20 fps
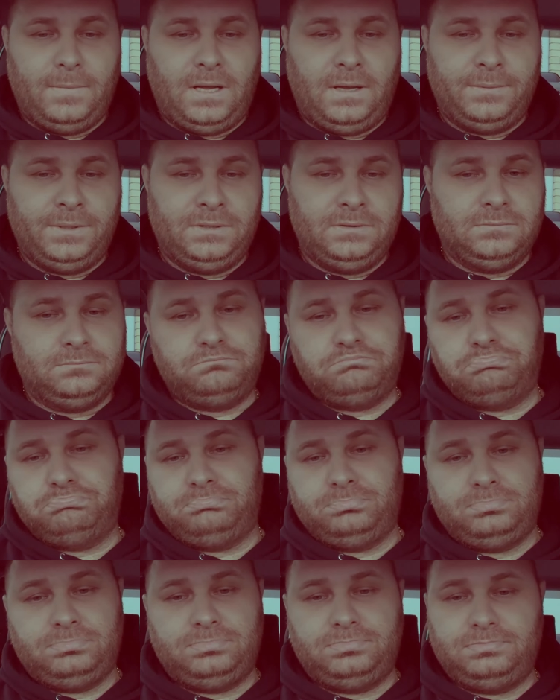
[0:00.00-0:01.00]
I mean,
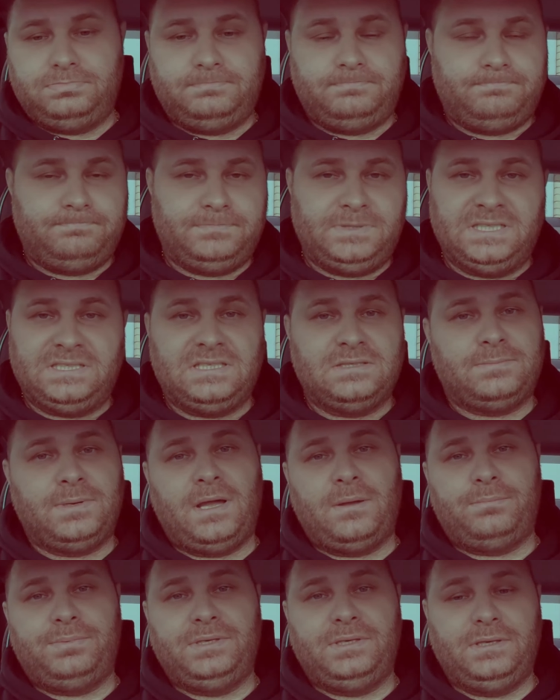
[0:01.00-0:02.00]
this is
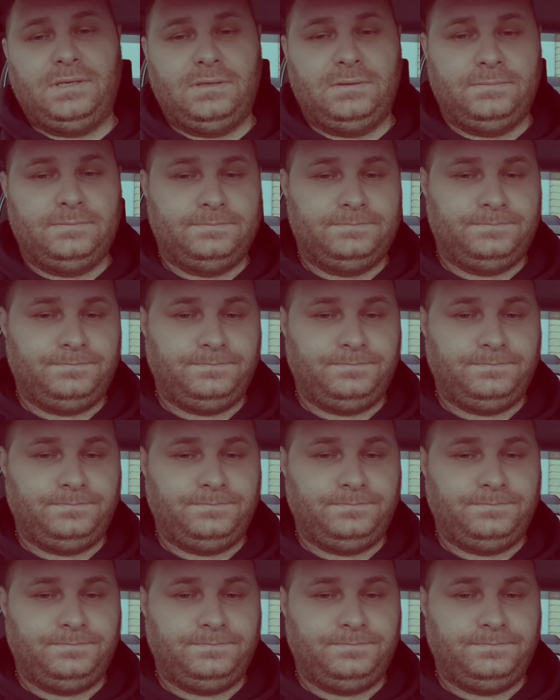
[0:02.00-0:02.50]
my opinion,